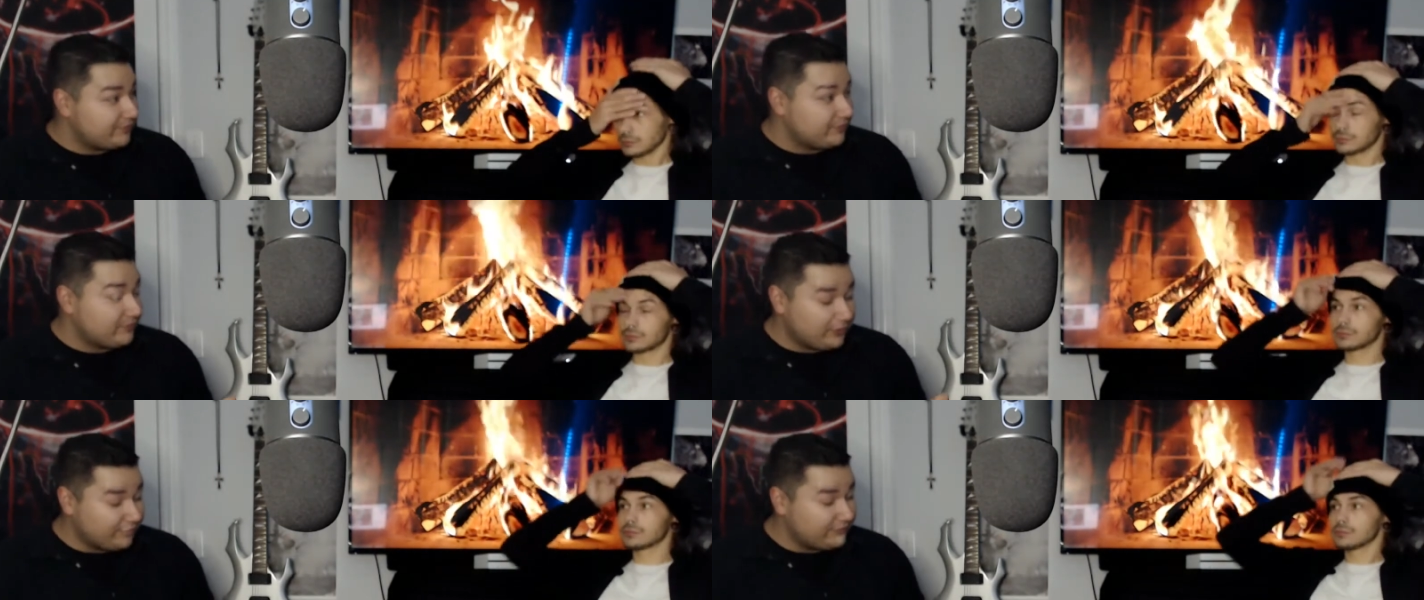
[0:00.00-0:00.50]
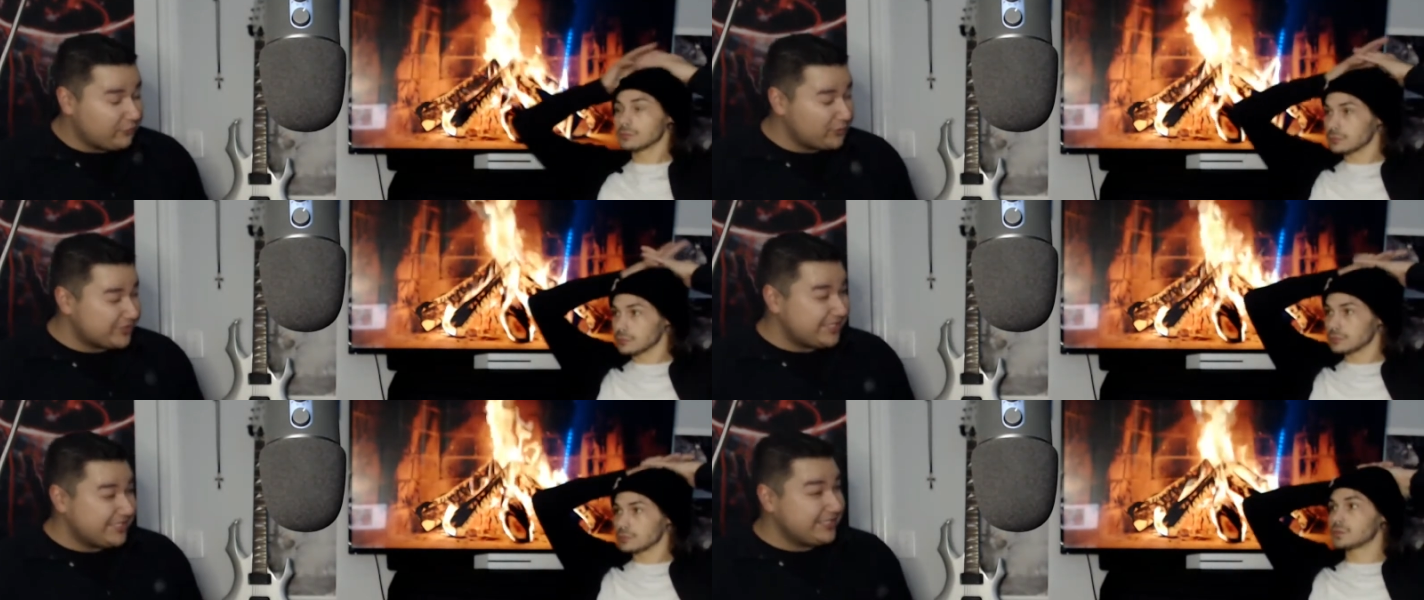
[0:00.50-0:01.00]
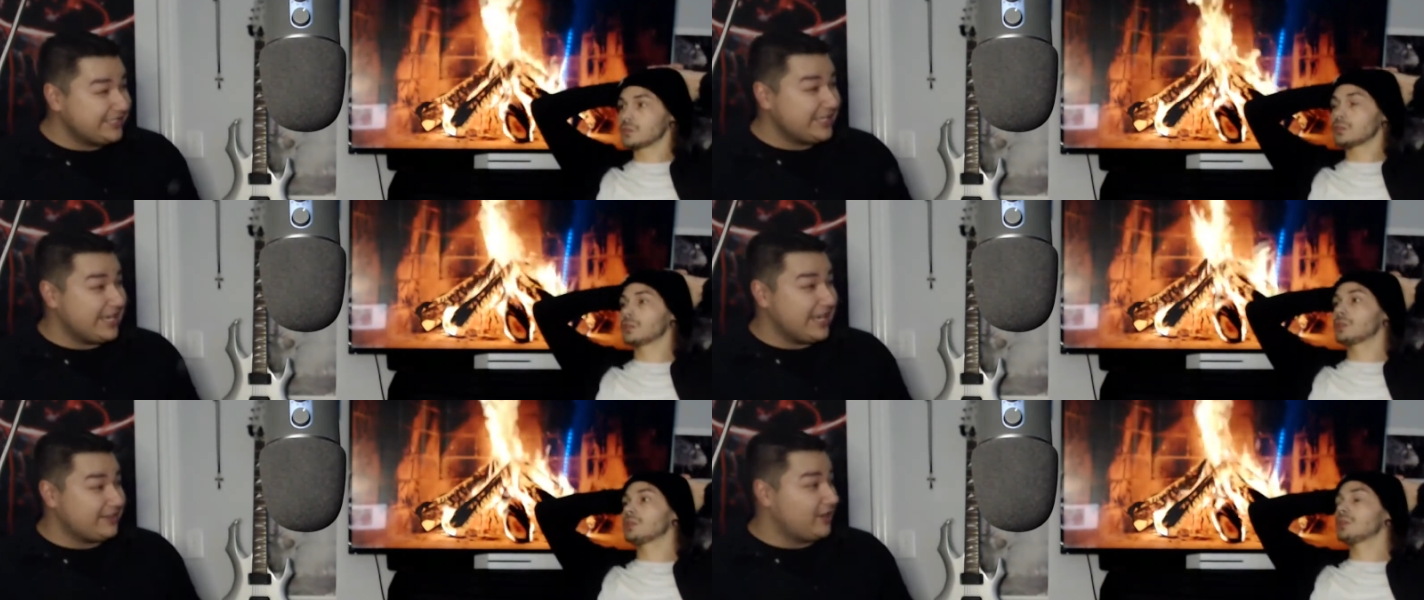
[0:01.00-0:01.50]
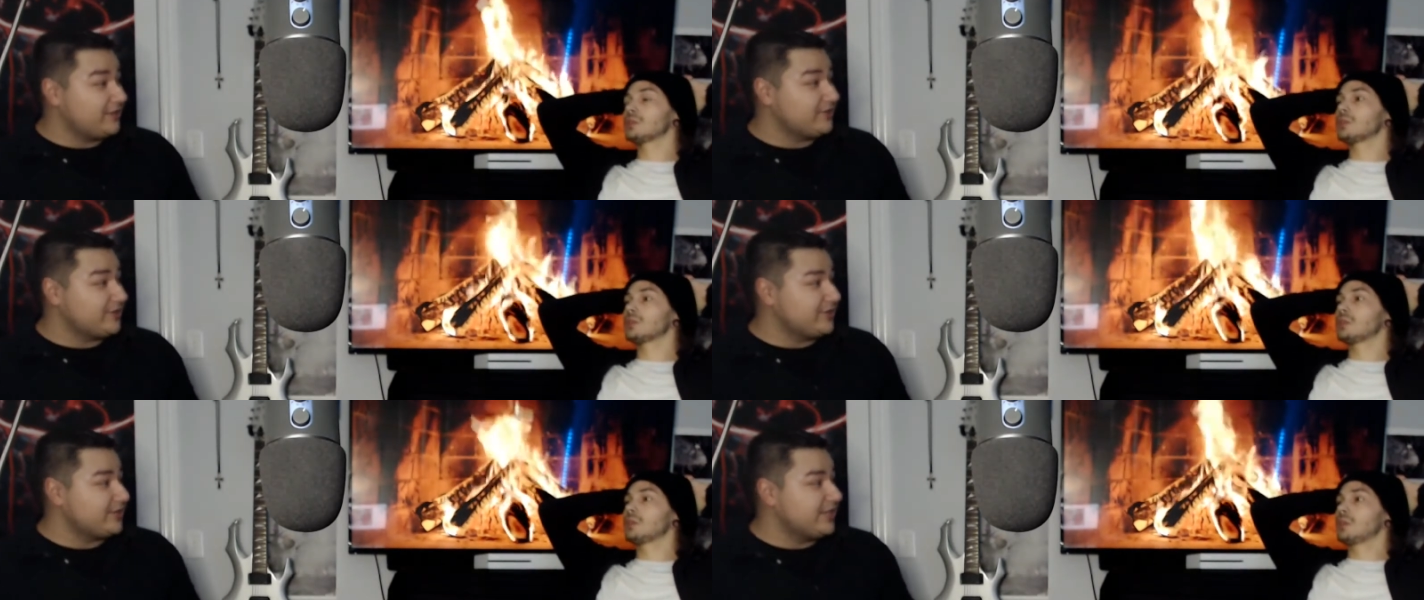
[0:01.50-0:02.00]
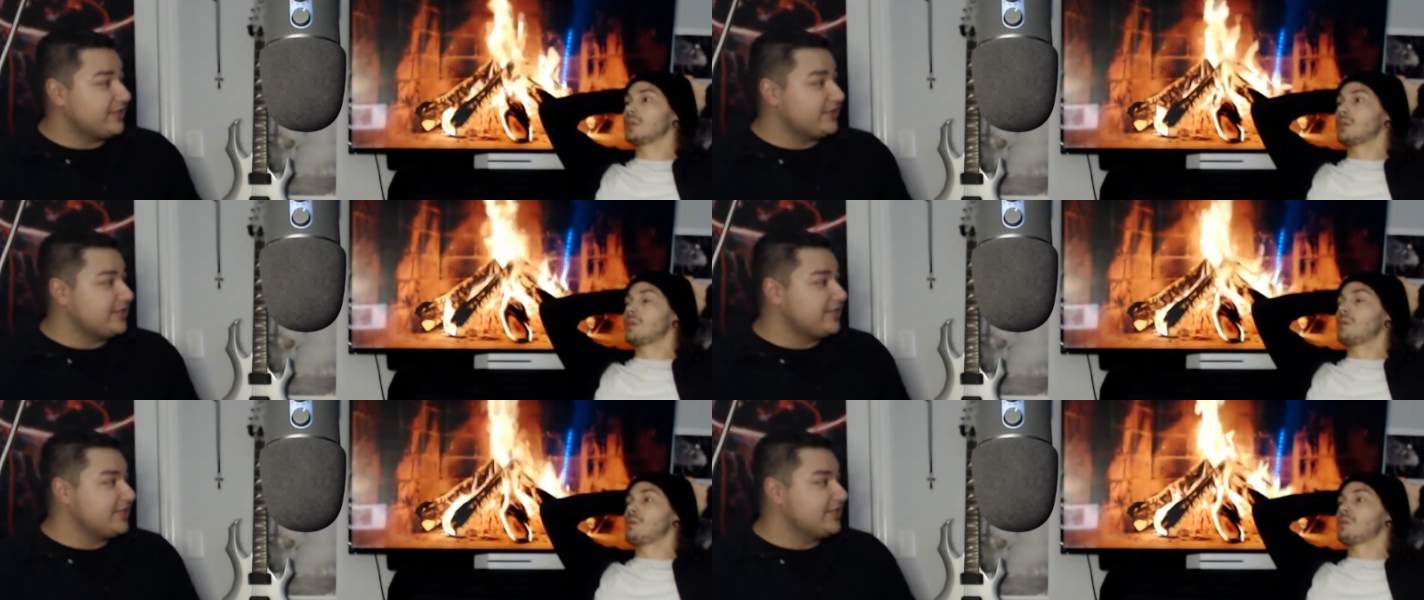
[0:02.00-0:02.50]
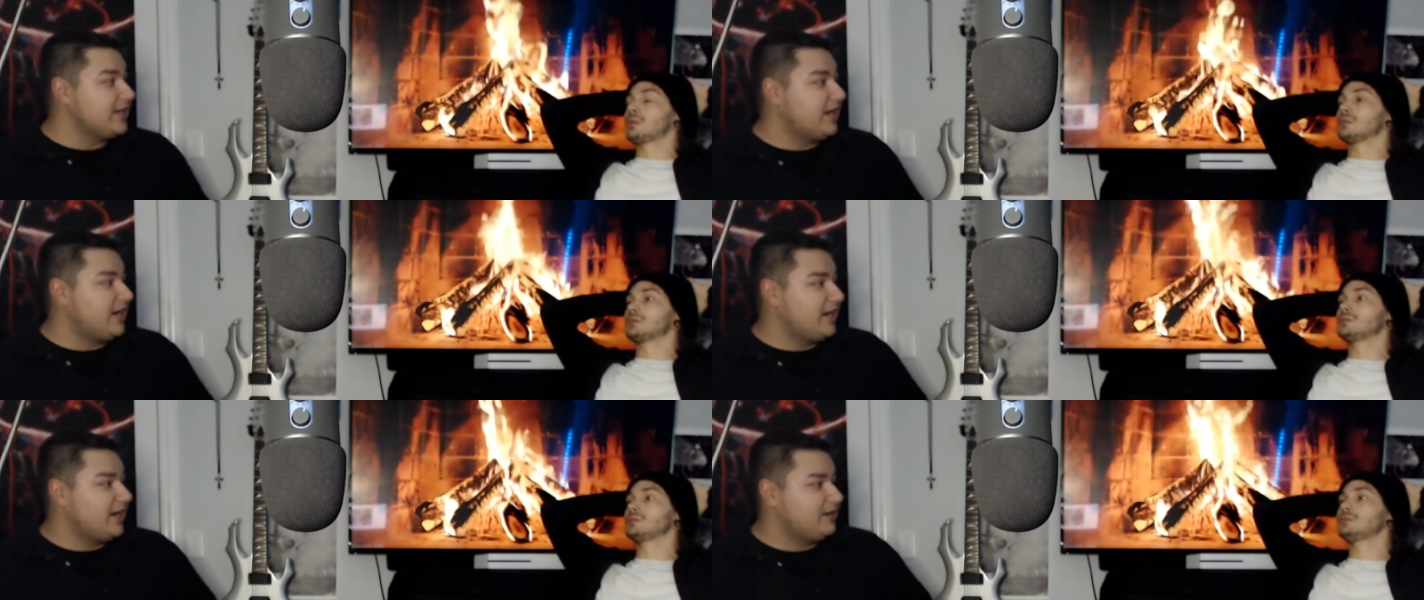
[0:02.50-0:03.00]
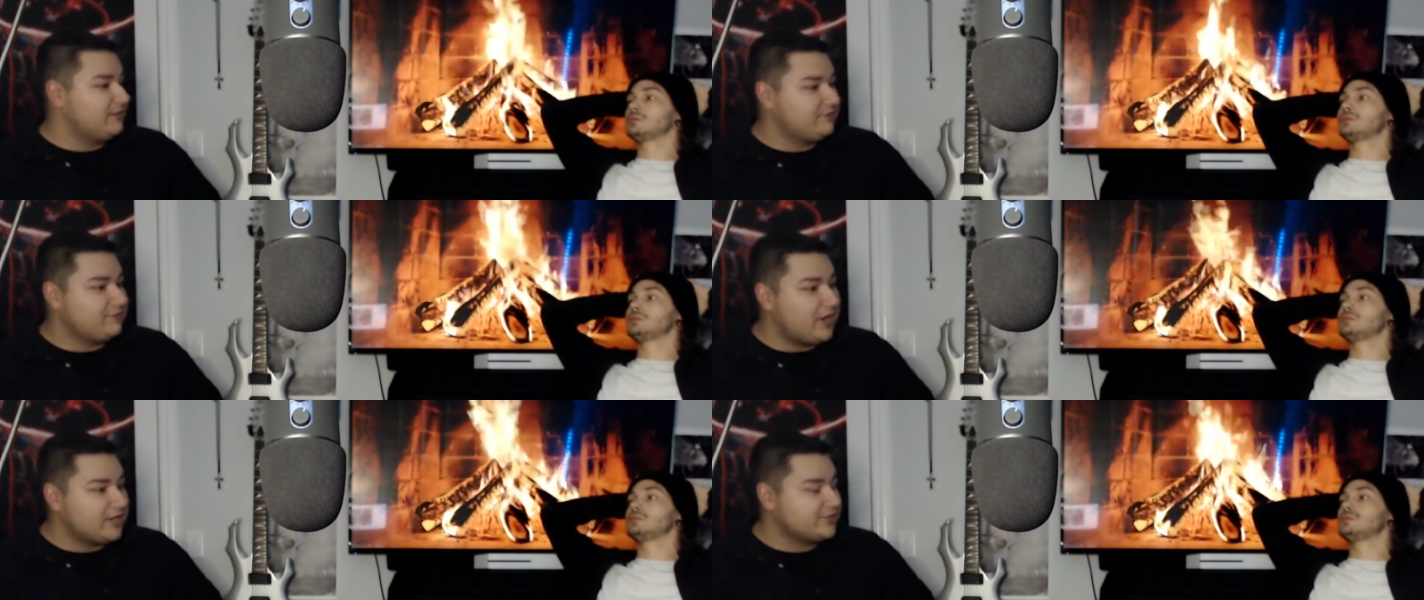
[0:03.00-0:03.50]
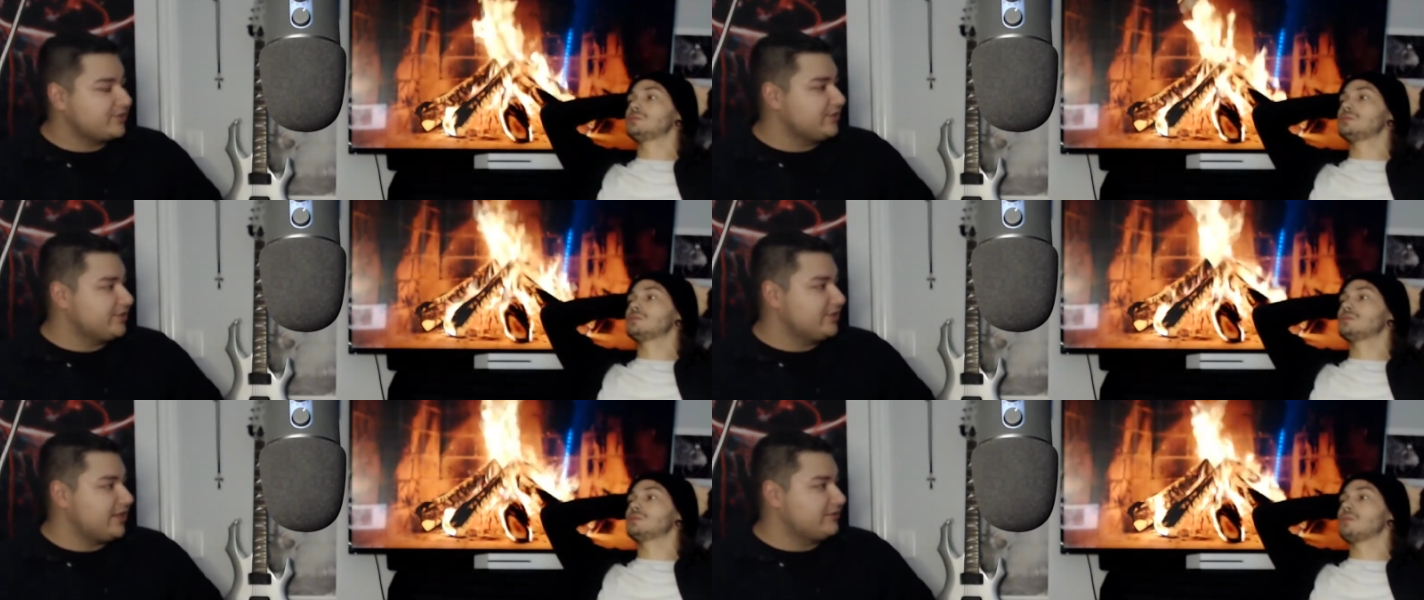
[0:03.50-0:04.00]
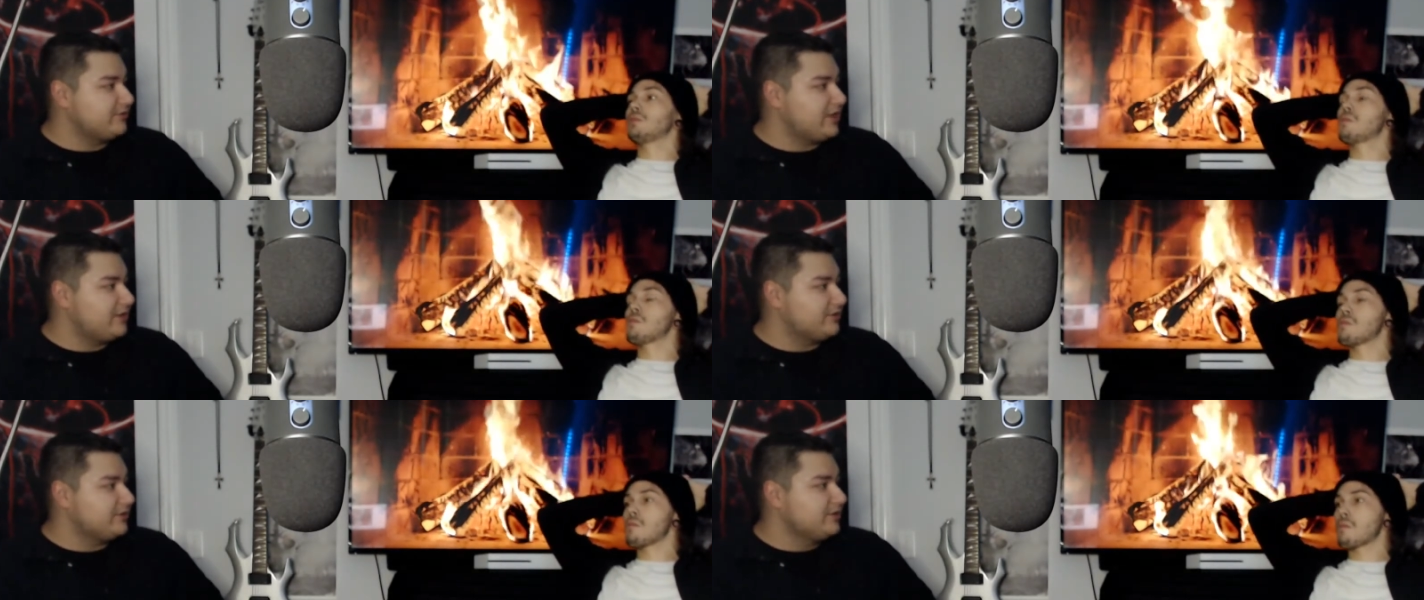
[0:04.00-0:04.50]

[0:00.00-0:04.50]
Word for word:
Speaker 1: or 14 and under in the uh, foster and, and